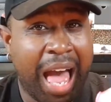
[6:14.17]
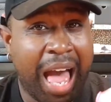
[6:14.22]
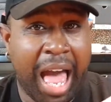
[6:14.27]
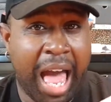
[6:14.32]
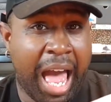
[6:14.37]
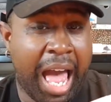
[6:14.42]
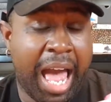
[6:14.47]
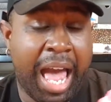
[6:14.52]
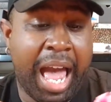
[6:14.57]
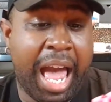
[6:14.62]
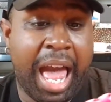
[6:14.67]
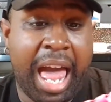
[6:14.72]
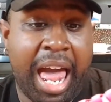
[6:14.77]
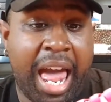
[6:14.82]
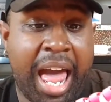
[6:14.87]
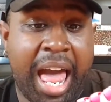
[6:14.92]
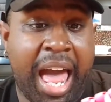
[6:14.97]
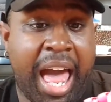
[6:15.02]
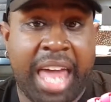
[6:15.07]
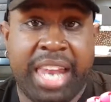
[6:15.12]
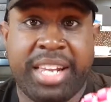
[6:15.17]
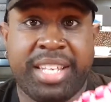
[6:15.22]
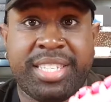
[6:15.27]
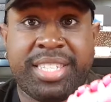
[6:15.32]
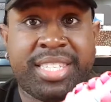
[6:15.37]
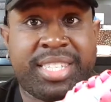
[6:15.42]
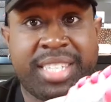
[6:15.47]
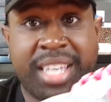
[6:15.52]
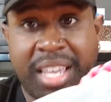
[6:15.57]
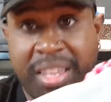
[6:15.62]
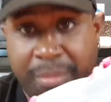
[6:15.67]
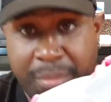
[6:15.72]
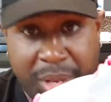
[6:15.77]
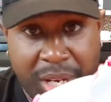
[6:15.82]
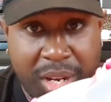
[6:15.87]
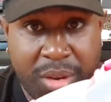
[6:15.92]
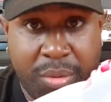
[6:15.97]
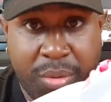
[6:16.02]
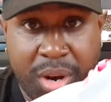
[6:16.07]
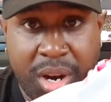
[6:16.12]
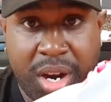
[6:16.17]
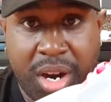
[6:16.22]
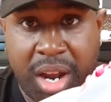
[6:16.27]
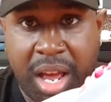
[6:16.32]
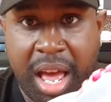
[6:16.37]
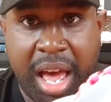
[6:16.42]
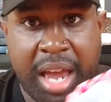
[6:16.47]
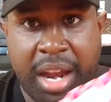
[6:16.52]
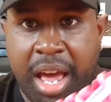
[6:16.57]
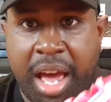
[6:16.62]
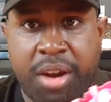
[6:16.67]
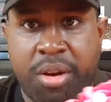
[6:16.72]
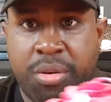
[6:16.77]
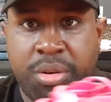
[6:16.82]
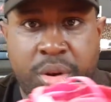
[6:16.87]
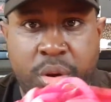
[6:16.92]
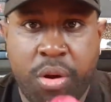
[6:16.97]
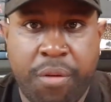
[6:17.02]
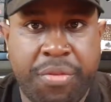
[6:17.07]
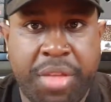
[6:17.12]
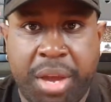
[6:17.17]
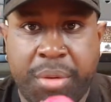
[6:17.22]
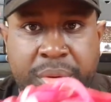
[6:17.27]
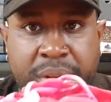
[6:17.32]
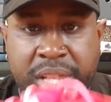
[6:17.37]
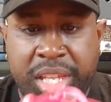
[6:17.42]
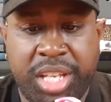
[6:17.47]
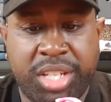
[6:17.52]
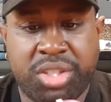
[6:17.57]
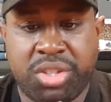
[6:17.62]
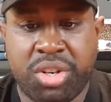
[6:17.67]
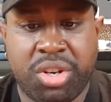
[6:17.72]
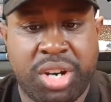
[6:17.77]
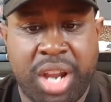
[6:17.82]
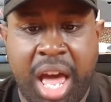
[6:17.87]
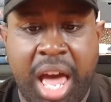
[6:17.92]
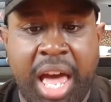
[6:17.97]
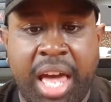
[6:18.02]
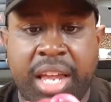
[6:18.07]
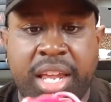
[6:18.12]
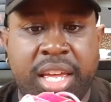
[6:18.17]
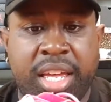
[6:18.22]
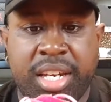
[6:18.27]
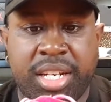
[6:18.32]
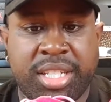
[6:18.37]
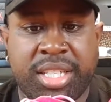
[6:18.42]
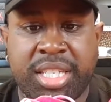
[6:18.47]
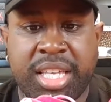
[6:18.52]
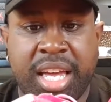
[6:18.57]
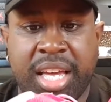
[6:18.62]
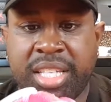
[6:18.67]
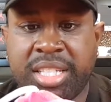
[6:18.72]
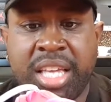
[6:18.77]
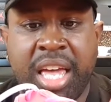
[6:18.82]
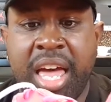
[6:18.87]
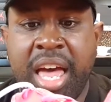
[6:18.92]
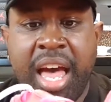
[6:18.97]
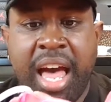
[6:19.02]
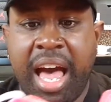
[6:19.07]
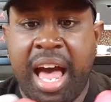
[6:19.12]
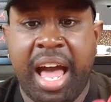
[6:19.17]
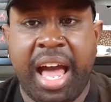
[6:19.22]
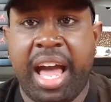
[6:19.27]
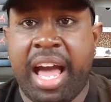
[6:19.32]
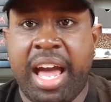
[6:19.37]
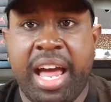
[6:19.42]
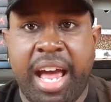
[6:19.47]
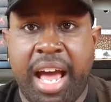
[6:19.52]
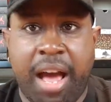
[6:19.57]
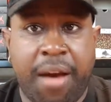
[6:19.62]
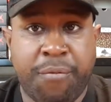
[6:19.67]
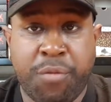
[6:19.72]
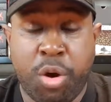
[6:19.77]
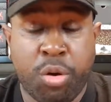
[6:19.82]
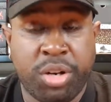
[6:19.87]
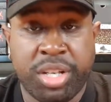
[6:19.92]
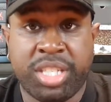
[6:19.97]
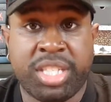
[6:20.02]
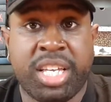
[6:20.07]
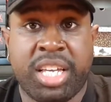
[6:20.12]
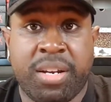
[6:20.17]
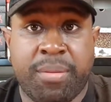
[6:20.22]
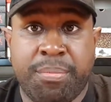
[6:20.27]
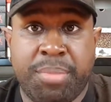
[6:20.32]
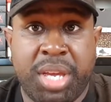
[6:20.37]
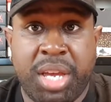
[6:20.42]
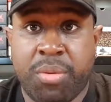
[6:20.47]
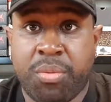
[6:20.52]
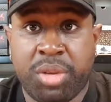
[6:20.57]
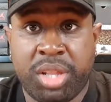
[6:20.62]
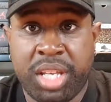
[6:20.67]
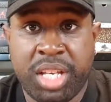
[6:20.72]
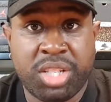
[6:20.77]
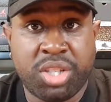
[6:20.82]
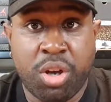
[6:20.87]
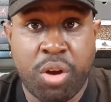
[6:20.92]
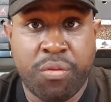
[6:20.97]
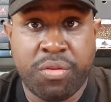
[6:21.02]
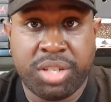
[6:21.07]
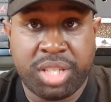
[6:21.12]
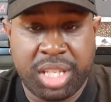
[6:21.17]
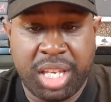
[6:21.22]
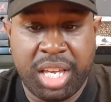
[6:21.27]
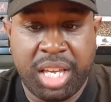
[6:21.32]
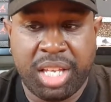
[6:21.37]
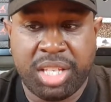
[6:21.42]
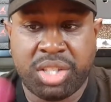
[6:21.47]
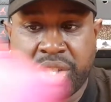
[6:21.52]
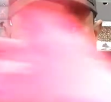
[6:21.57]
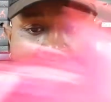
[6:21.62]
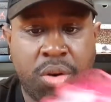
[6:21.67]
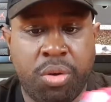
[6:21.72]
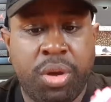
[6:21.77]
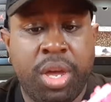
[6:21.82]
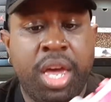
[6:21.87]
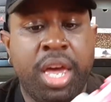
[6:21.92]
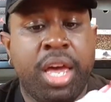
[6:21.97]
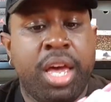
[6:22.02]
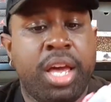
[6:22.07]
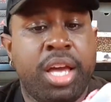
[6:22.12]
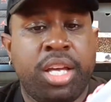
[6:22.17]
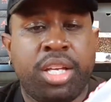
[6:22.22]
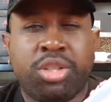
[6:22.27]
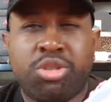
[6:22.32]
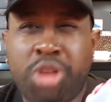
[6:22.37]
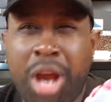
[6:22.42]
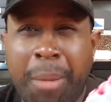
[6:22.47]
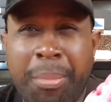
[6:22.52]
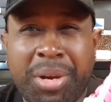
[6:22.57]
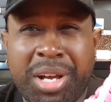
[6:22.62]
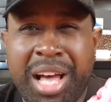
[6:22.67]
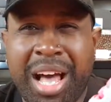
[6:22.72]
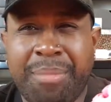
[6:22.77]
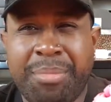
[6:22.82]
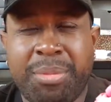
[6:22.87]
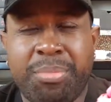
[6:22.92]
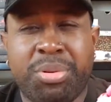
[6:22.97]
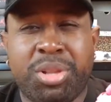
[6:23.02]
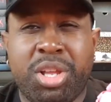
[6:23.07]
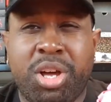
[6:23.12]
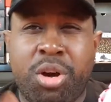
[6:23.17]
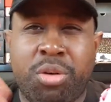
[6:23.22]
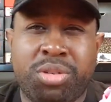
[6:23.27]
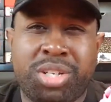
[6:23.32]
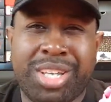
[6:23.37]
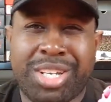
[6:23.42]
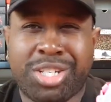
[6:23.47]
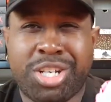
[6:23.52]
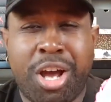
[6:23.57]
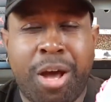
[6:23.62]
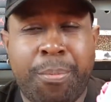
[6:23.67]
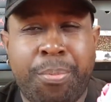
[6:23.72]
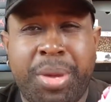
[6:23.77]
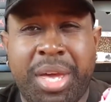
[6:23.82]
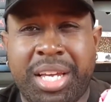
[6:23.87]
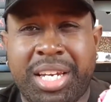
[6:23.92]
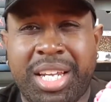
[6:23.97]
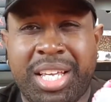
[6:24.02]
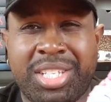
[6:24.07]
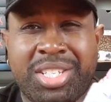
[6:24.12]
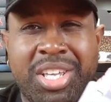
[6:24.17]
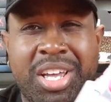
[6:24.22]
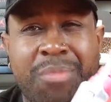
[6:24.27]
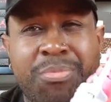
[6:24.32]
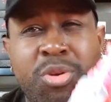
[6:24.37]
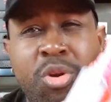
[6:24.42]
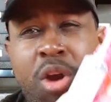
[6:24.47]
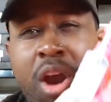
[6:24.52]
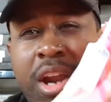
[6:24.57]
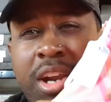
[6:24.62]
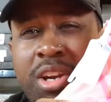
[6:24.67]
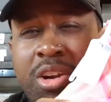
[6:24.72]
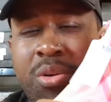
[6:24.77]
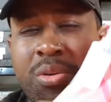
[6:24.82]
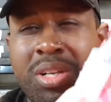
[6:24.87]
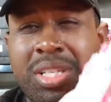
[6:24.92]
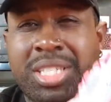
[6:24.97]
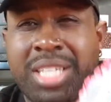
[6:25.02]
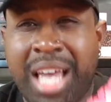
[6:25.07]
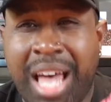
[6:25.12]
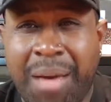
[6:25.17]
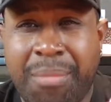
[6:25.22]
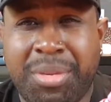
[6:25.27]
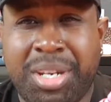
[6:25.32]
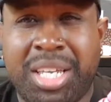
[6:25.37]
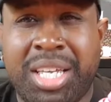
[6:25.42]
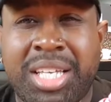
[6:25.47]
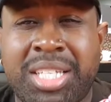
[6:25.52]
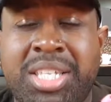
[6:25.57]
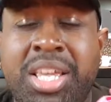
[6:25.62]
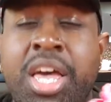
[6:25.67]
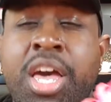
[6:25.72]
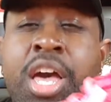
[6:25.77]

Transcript: I didn't see them anywhere. I don't know if they released or not in the States. I've only seen them being released overseas. So drop a comment below. Did y'all pick these up? You already know what time it is.